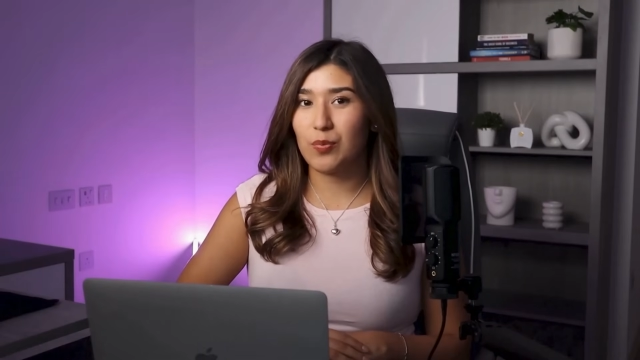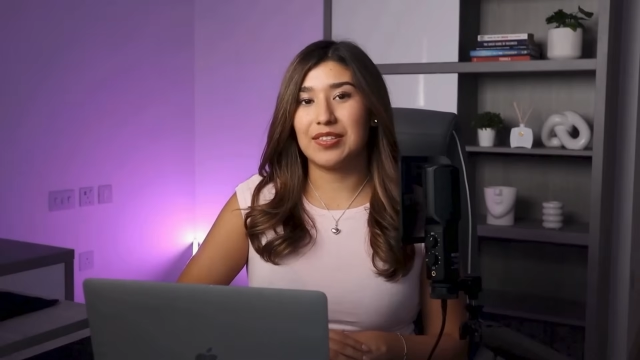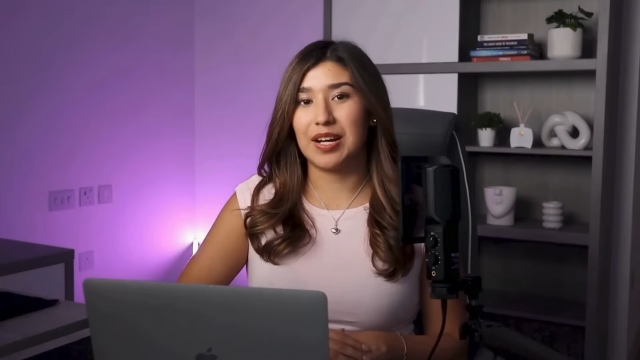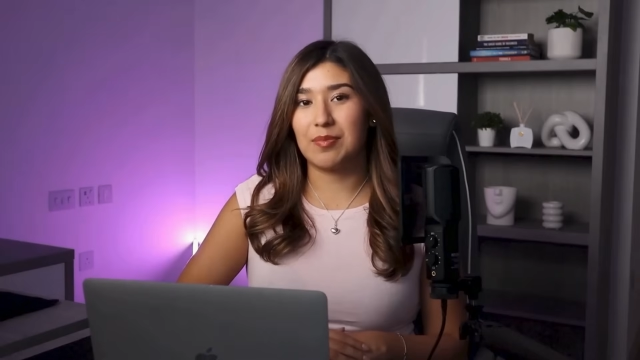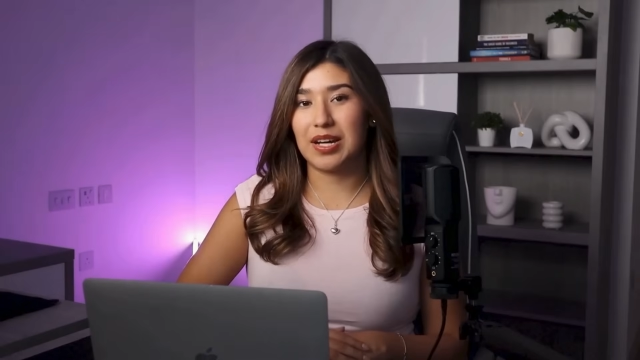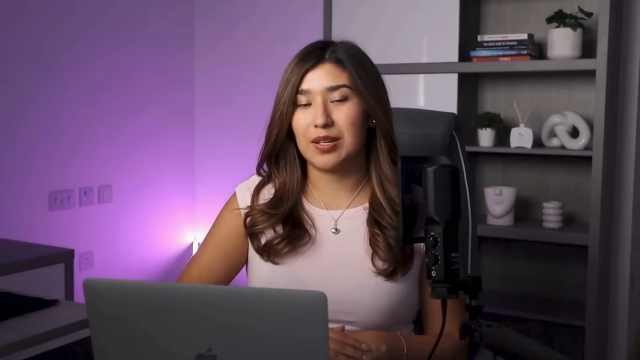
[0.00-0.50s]

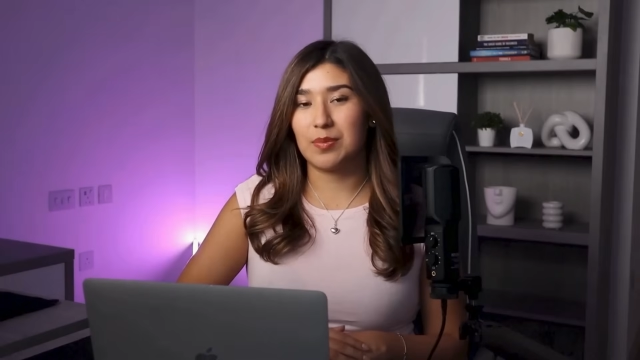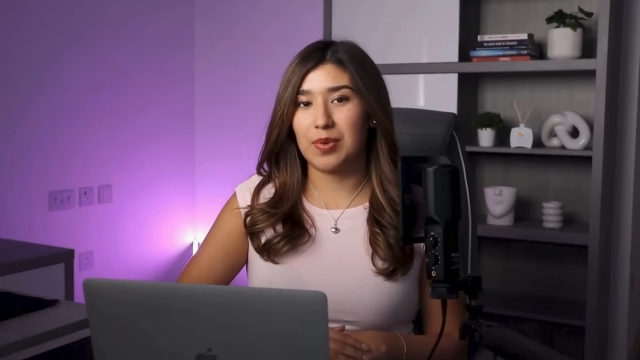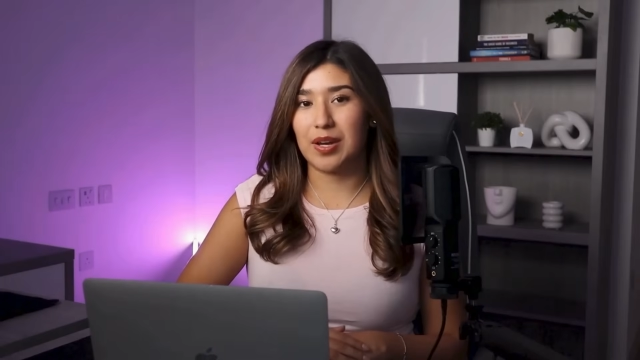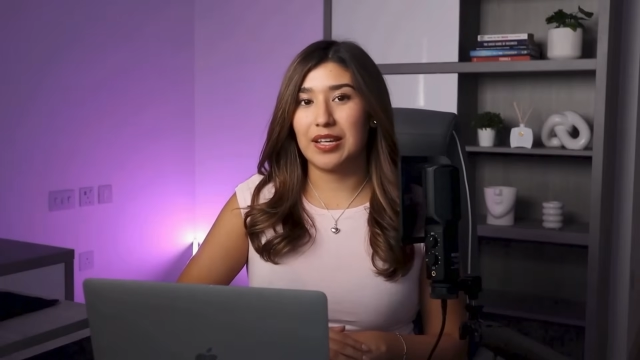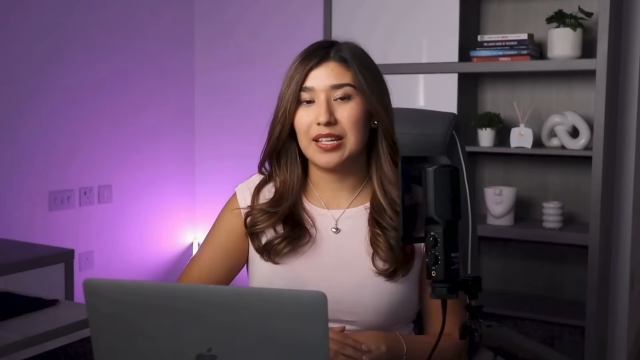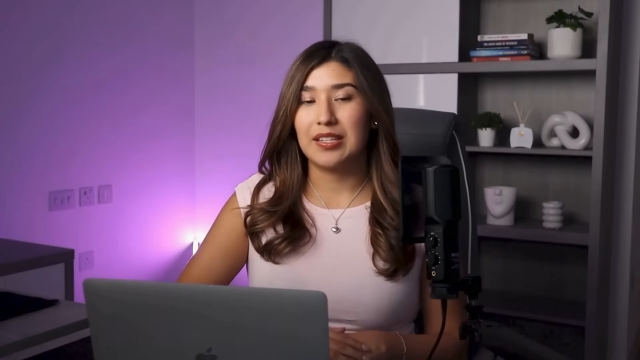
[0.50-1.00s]
The amazing
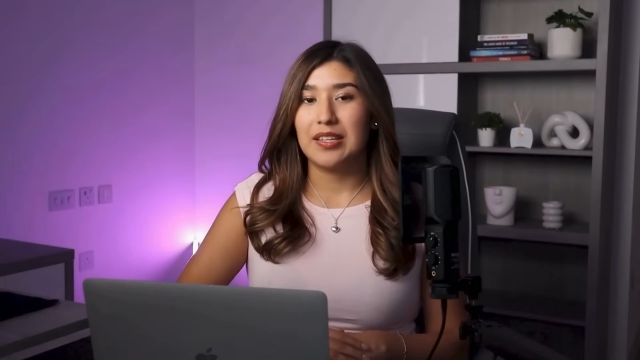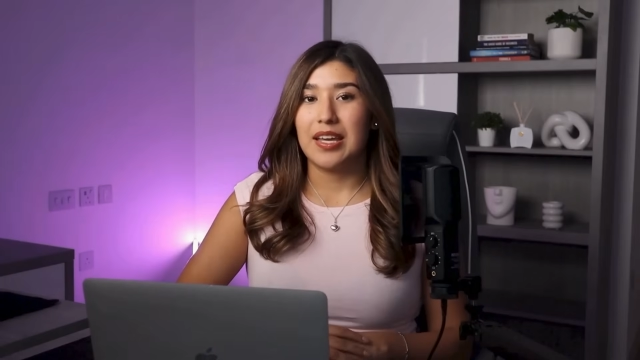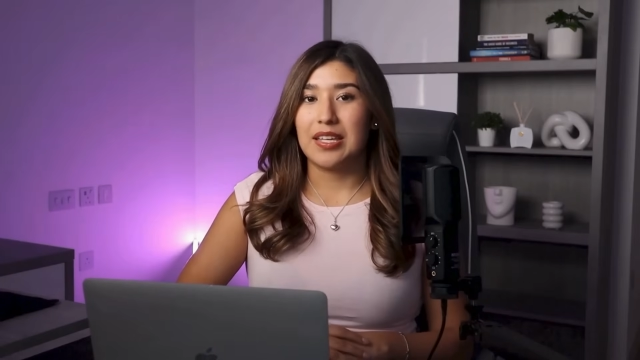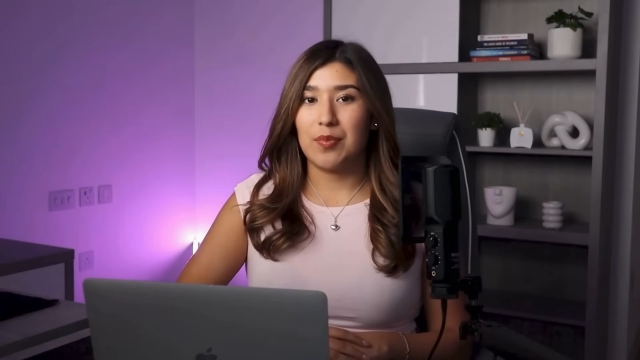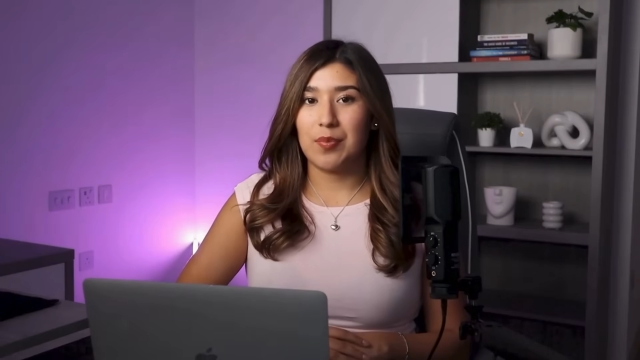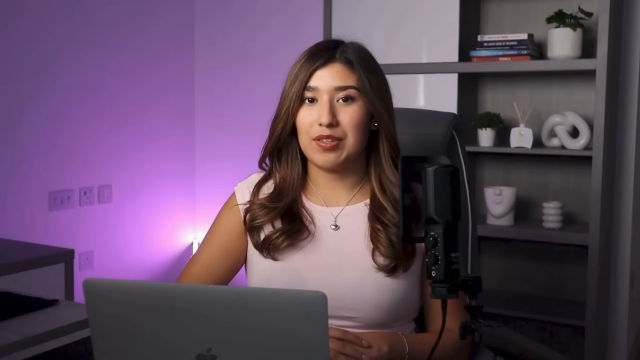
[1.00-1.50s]
part is
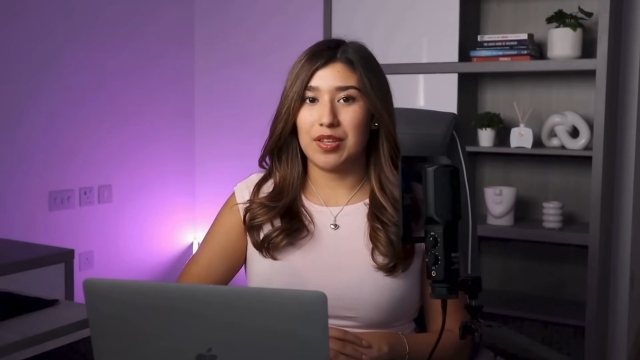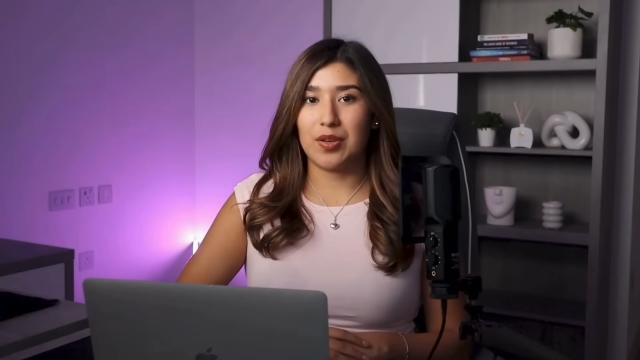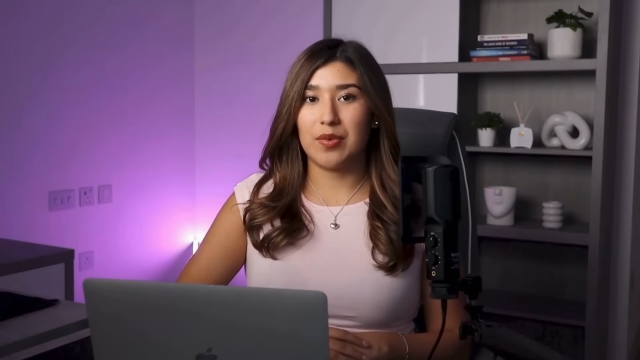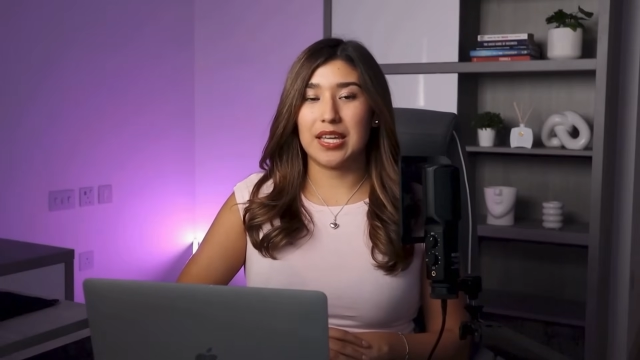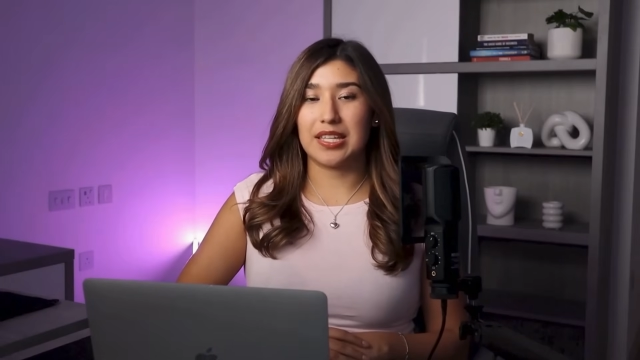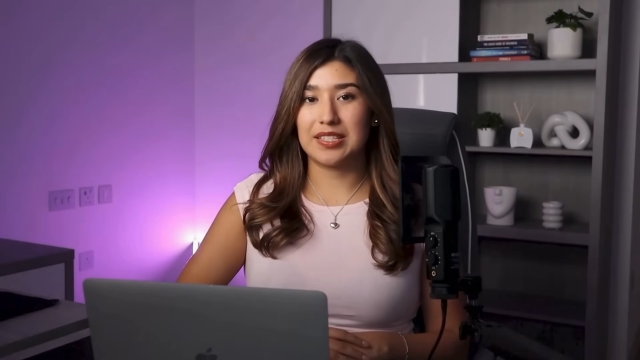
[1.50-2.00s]
that once you
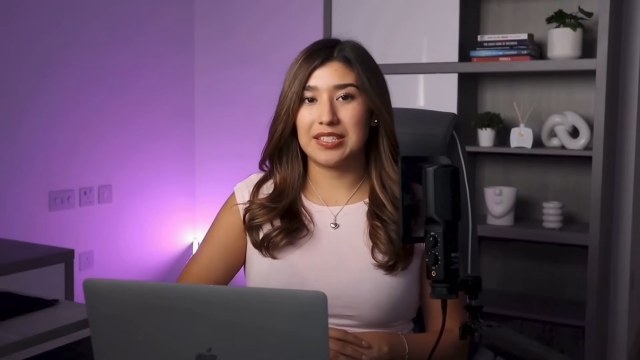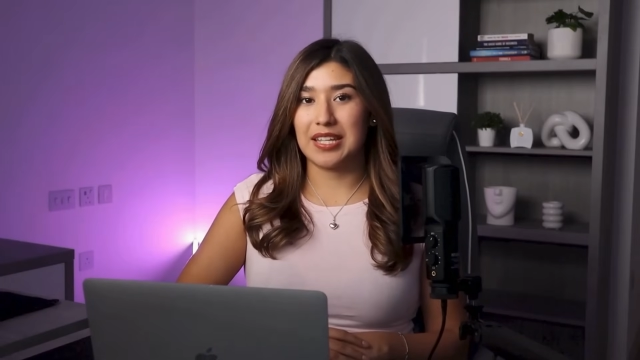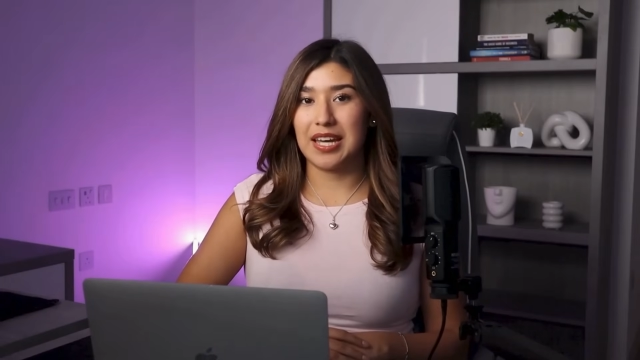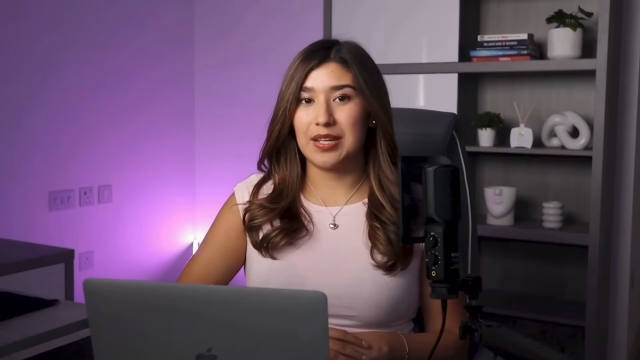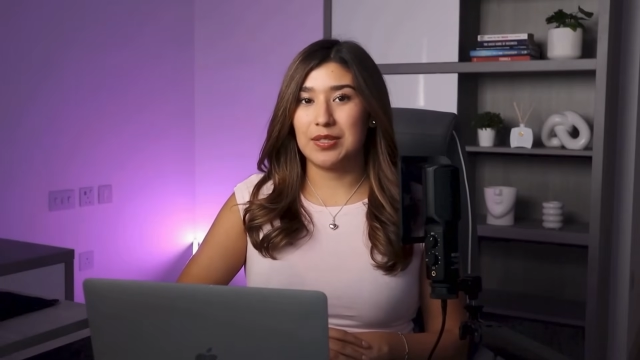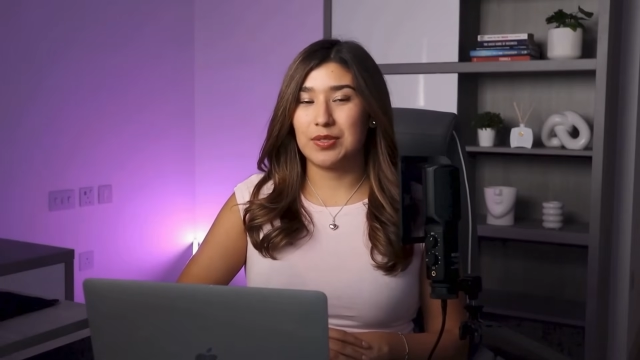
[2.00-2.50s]
create these
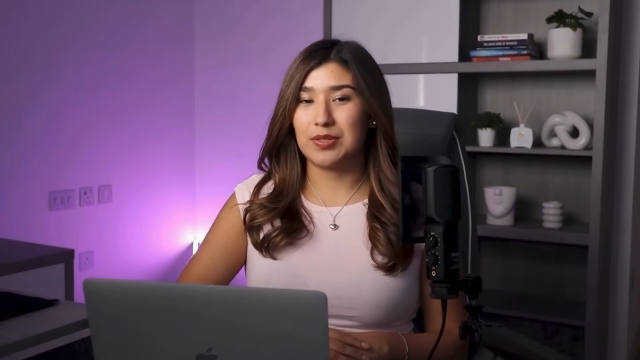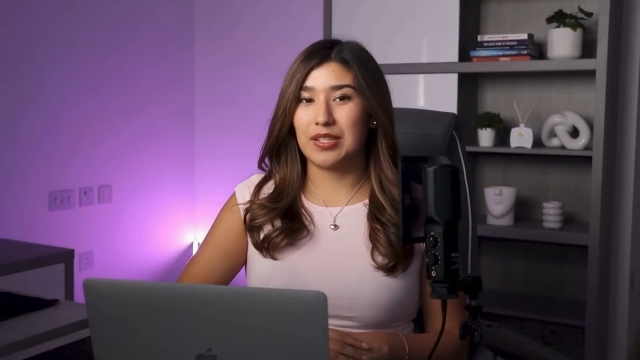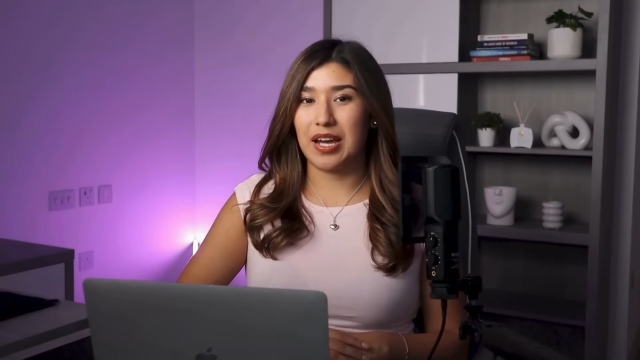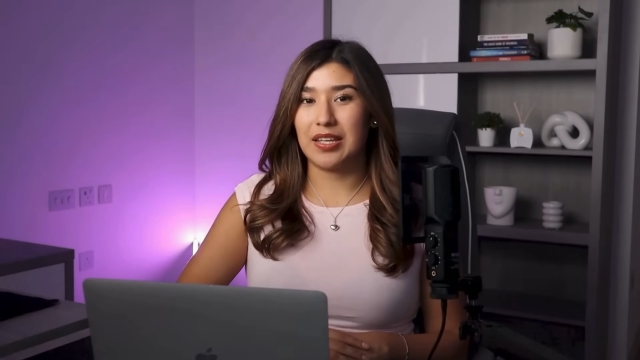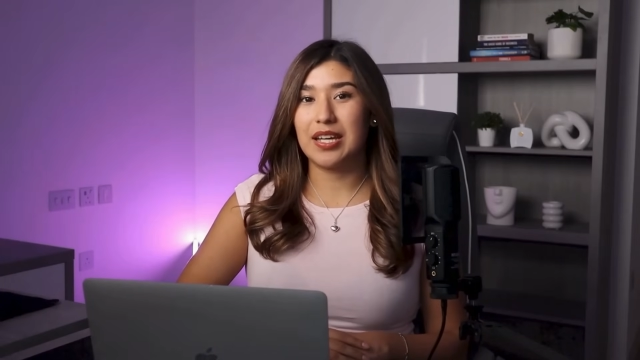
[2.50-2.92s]
characters,